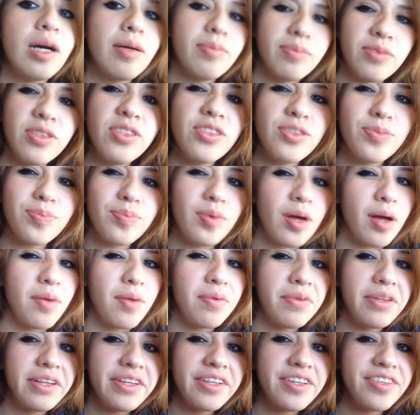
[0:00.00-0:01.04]
I'm just
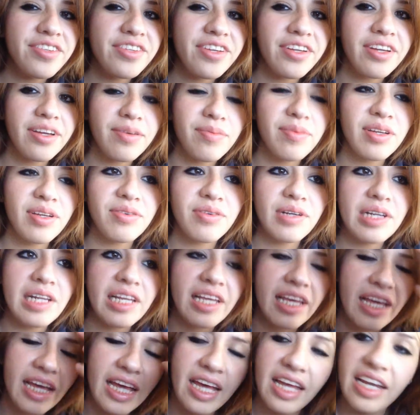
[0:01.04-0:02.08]
publishing. I'm not
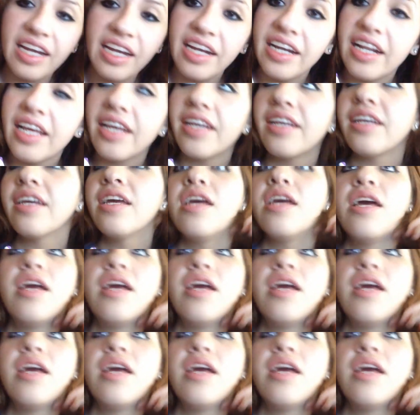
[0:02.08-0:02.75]
really editing.